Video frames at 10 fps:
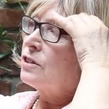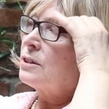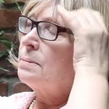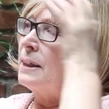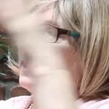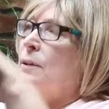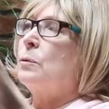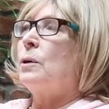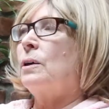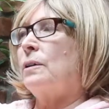just
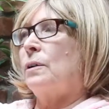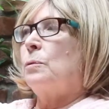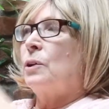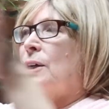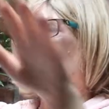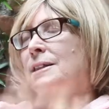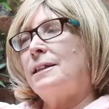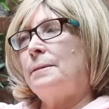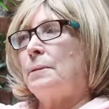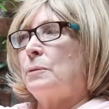making work, the working
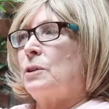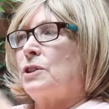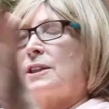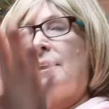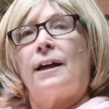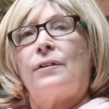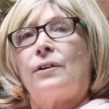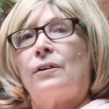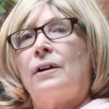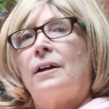team that works
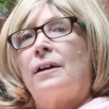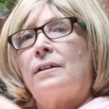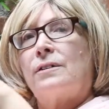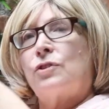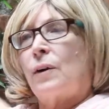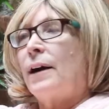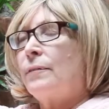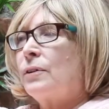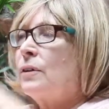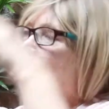together. The
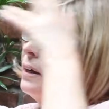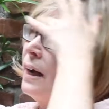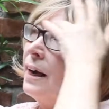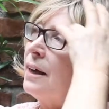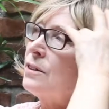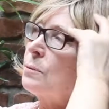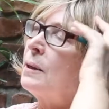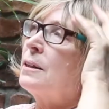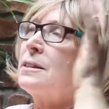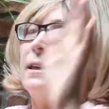driver, as
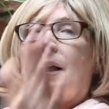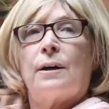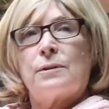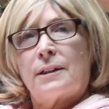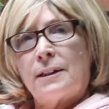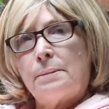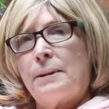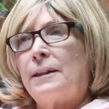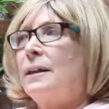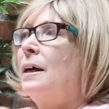well as the
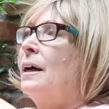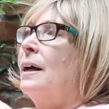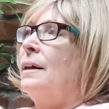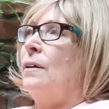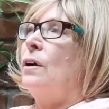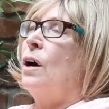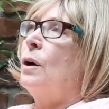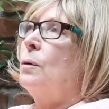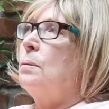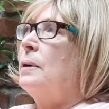housekeeping and the
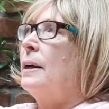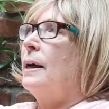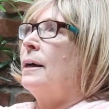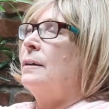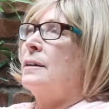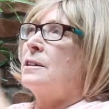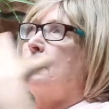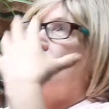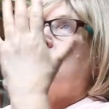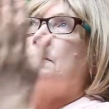home and the
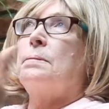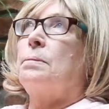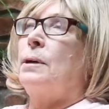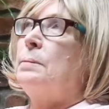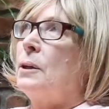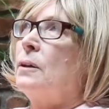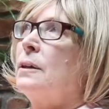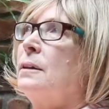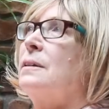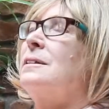experience,
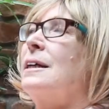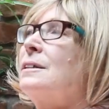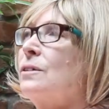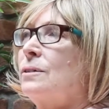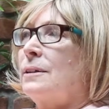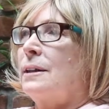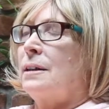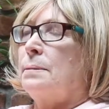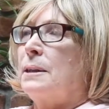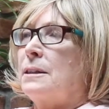primarily the dental
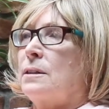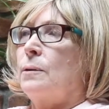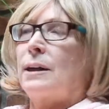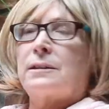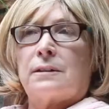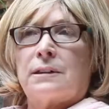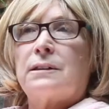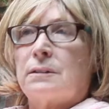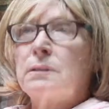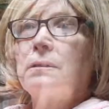clinic being so excellent.